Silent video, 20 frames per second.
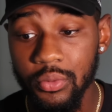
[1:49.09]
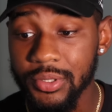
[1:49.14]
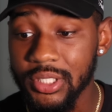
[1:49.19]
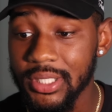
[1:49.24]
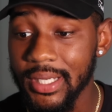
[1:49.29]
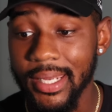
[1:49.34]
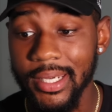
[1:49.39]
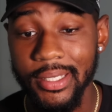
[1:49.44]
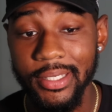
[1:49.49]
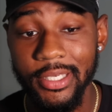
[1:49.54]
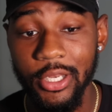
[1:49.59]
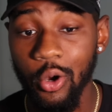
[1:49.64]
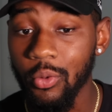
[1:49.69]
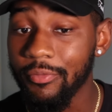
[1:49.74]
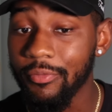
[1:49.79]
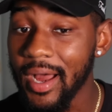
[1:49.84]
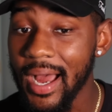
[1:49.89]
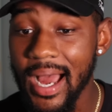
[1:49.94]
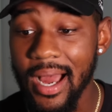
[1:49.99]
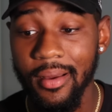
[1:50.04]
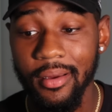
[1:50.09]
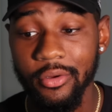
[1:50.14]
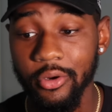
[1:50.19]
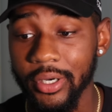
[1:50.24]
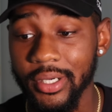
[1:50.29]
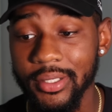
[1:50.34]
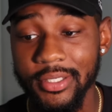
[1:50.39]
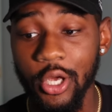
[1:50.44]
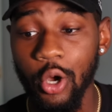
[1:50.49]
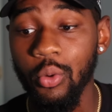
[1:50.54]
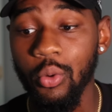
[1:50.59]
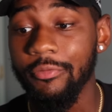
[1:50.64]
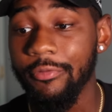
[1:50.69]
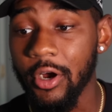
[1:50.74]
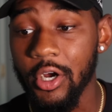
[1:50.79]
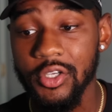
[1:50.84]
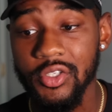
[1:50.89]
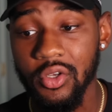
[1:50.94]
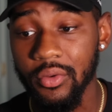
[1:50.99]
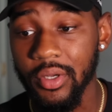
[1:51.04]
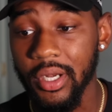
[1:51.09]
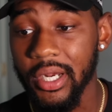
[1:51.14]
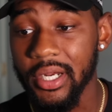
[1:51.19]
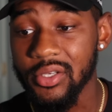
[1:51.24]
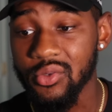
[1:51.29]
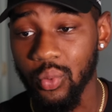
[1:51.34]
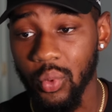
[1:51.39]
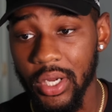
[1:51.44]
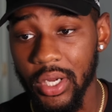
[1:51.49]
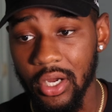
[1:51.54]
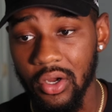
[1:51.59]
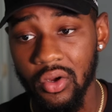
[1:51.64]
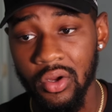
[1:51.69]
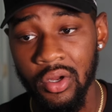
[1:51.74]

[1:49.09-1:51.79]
She had a dope vibe or a dope verse on there as well.